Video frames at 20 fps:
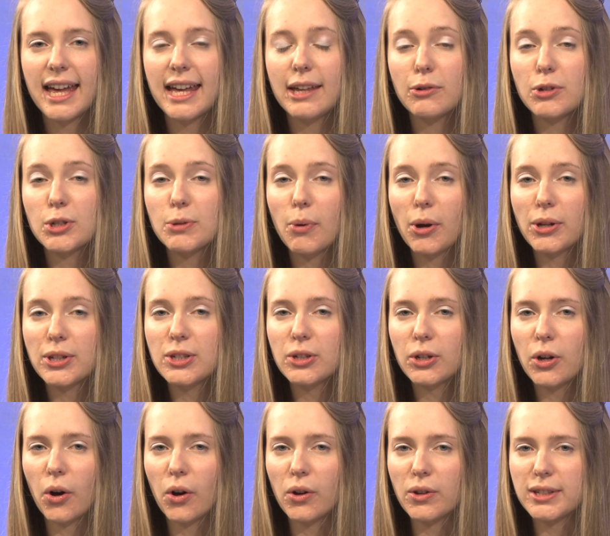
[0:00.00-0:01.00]
in response to
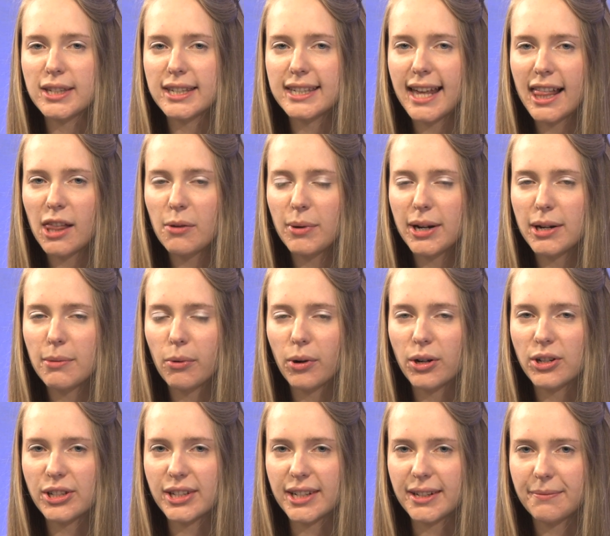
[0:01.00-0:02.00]
calls to celebrate
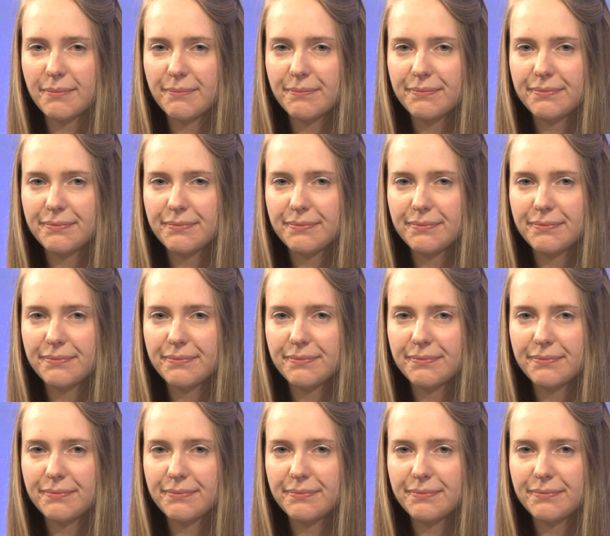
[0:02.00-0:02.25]
abortion.